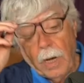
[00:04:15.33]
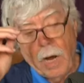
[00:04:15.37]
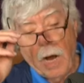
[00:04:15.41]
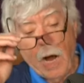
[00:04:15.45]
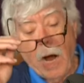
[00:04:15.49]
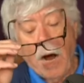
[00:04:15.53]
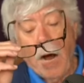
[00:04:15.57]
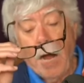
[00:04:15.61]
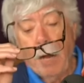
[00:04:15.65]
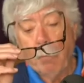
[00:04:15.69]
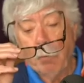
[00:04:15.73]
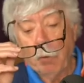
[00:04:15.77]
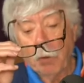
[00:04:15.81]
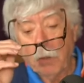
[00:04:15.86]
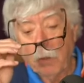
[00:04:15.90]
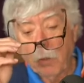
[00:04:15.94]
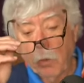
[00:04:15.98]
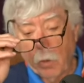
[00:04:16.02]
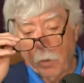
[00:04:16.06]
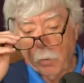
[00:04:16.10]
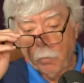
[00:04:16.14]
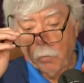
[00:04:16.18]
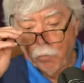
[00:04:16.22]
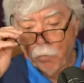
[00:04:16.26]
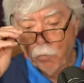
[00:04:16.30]
I would
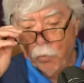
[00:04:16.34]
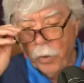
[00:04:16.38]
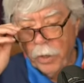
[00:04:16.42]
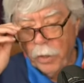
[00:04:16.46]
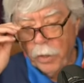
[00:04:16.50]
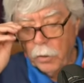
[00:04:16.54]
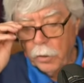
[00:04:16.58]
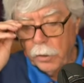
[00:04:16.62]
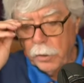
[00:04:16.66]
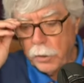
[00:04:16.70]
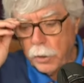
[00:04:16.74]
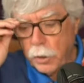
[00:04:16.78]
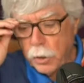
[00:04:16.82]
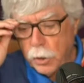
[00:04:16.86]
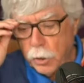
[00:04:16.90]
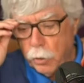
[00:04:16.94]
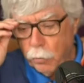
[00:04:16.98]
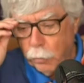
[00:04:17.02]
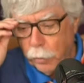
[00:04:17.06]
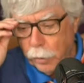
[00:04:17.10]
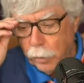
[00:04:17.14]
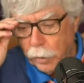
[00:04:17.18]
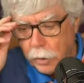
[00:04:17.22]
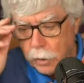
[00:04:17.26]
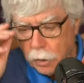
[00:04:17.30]
look really
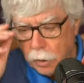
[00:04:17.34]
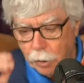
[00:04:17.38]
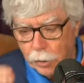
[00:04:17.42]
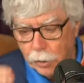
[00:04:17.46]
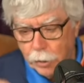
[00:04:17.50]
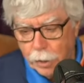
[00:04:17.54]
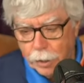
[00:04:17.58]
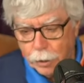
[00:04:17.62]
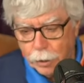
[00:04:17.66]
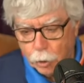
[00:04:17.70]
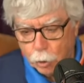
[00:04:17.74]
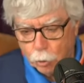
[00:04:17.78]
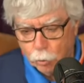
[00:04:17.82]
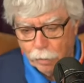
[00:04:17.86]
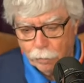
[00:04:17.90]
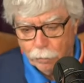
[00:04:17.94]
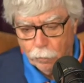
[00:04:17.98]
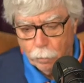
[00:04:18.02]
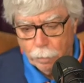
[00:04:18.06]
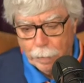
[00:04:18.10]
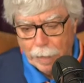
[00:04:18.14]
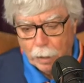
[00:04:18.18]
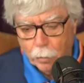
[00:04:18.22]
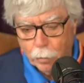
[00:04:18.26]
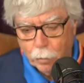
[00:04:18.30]
seriously at Trevor
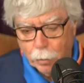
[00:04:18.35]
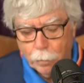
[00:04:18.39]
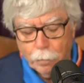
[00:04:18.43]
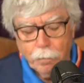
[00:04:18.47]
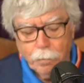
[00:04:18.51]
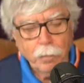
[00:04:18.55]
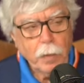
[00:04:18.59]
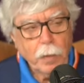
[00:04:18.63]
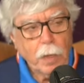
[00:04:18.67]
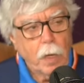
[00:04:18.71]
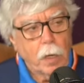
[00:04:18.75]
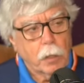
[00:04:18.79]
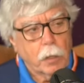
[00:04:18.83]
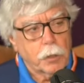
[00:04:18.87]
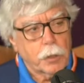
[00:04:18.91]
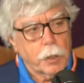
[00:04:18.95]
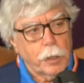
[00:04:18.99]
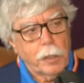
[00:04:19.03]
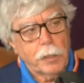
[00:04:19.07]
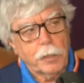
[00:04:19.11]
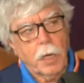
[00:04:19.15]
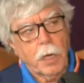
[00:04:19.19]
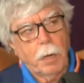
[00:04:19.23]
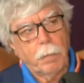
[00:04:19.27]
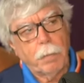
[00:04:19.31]
Bauer because
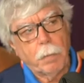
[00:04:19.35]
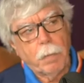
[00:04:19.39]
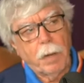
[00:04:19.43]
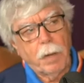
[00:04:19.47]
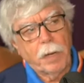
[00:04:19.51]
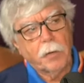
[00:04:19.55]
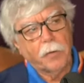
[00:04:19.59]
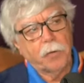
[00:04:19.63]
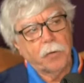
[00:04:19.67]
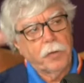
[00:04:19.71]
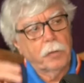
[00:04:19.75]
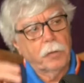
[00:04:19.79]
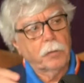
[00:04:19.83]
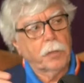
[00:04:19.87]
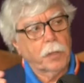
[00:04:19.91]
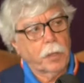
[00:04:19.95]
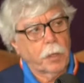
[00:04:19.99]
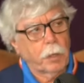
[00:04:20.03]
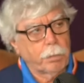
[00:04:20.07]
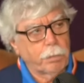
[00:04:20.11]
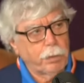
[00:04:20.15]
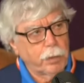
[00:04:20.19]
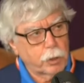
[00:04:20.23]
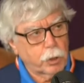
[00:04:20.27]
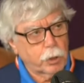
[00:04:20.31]
anytime you make a deal to get
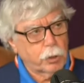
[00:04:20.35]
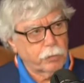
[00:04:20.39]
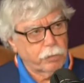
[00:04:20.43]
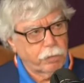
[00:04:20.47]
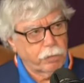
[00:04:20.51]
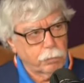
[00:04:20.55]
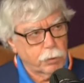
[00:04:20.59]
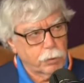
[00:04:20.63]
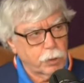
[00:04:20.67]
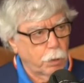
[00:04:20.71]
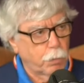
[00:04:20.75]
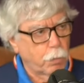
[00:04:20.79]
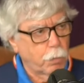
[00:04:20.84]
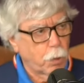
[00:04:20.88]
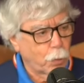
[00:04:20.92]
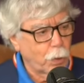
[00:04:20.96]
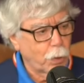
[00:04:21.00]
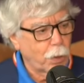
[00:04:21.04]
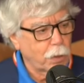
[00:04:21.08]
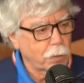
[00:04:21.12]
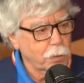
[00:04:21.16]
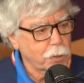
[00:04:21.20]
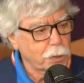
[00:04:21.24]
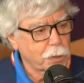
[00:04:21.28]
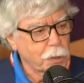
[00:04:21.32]
a pitcher from somewhere
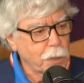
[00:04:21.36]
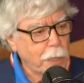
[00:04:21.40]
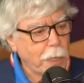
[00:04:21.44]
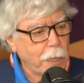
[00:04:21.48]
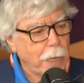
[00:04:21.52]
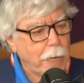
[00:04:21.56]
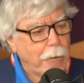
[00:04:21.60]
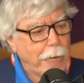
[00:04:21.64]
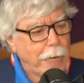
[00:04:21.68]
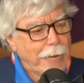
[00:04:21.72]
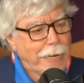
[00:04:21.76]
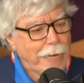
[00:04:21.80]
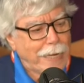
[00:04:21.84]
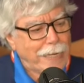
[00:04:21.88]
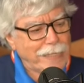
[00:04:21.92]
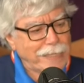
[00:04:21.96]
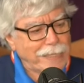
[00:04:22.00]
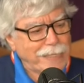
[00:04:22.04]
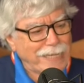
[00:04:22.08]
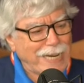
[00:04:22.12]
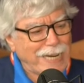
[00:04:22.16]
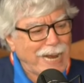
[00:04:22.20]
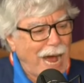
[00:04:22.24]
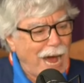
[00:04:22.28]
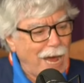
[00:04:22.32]
else, he's
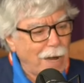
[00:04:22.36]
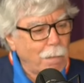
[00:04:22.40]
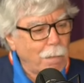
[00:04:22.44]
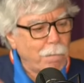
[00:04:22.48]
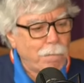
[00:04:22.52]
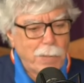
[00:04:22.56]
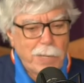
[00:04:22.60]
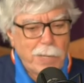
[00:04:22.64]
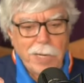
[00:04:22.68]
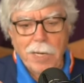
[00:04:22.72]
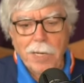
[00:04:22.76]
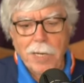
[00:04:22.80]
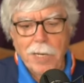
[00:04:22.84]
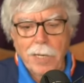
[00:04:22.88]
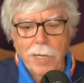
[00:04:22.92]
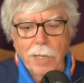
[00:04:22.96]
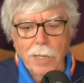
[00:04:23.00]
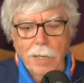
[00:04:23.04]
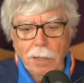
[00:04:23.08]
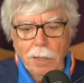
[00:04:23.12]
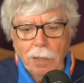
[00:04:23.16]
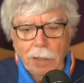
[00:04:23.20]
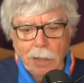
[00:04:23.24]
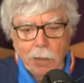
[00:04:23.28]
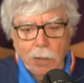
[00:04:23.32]
got to be
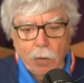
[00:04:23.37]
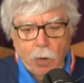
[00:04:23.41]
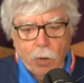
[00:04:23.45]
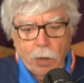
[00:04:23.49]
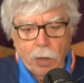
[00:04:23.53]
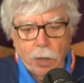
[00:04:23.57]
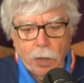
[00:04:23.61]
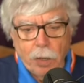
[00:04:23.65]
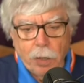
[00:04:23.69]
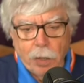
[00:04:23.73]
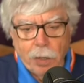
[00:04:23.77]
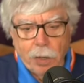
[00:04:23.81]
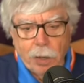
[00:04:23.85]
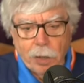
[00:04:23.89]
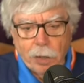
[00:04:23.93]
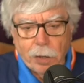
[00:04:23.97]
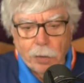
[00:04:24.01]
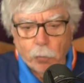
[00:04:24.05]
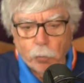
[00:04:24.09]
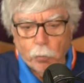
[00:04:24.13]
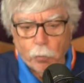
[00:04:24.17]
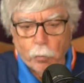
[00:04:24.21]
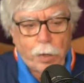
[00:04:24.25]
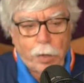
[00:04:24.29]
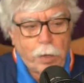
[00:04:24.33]

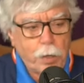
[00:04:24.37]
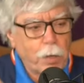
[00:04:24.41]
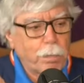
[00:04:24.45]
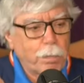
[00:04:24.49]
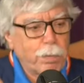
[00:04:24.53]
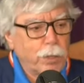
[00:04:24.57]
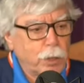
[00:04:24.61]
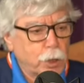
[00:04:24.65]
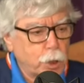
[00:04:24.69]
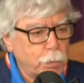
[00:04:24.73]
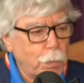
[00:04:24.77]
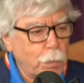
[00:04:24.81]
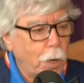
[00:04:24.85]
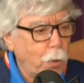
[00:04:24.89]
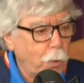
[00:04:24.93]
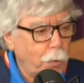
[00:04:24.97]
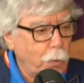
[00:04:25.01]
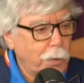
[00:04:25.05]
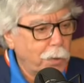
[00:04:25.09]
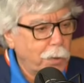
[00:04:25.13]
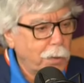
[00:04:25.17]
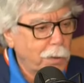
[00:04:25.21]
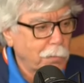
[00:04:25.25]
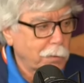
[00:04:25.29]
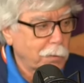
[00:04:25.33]
in ready-to-pitch mode.
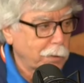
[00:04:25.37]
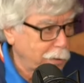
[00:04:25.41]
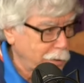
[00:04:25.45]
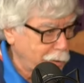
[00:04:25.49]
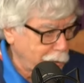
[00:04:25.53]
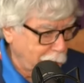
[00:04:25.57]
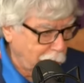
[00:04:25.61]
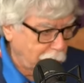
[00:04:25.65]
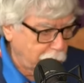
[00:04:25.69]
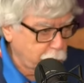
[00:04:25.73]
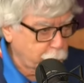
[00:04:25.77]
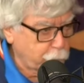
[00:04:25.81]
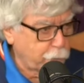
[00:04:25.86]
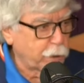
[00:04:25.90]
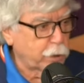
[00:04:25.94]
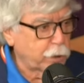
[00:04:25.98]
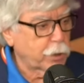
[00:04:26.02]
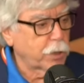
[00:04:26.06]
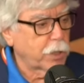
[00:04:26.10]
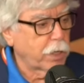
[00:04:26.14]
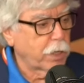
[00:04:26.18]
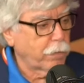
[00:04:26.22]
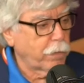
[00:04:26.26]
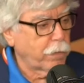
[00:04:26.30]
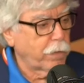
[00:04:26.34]
Well, this guy's
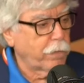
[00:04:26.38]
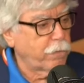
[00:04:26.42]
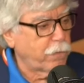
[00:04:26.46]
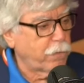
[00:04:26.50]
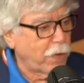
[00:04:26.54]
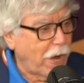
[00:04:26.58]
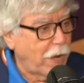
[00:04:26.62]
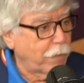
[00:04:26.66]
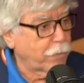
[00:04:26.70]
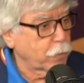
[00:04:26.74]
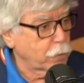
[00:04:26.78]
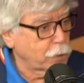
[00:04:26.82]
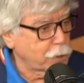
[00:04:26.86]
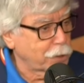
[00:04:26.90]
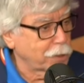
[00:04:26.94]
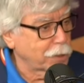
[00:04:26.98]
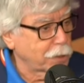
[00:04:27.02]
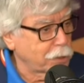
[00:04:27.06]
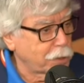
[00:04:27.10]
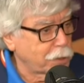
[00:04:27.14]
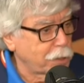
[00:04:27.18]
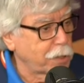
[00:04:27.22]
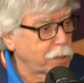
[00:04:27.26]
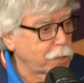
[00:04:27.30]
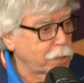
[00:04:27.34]
pitching every 5 or 6
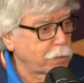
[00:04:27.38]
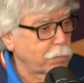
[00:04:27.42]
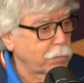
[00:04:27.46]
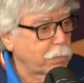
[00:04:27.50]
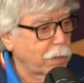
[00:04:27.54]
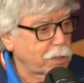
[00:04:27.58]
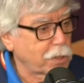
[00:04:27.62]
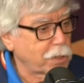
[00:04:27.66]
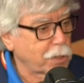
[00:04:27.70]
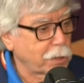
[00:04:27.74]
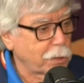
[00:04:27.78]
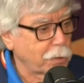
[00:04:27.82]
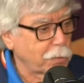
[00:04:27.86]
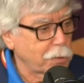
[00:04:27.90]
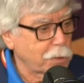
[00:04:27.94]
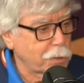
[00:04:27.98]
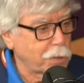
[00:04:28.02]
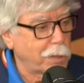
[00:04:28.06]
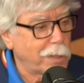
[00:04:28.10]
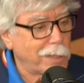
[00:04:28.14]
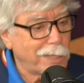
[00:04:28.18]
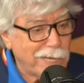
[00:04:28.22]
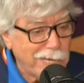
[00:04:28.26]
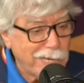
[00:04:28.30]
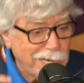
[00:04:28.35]
days in Mexico
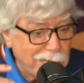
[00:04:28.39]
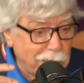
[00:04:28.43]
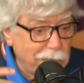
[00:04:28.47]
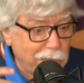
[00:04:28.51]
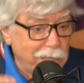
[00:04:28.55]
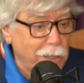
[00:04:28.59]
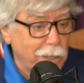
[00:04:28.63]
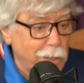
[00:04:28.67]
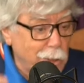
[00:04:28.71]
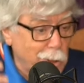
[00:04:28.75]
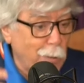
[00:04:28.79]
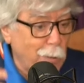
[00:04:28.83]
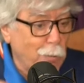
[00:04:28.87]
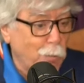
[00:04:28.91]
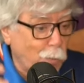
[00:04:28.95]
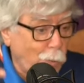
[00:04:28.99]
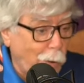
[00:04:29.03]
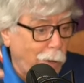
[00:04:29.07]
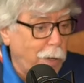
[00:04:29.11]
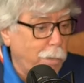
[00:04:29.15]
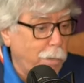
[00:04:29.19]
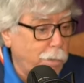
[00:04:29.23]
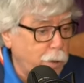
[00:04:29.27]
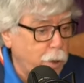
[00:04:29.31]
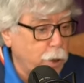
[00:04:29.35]
City. He is in
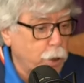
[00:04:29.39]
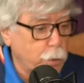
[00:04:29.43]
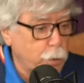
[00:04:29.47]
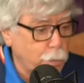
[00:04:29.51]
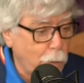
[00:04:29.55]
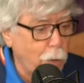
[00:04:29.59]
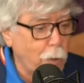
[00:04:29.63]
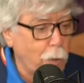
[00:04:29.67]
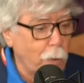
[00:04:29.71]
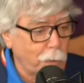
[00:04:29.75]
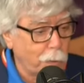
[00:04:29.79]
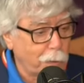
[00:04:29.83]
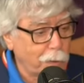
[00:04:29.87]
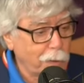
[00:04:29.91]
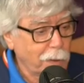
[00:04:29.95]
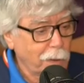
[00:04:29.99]
ready-pitch mode.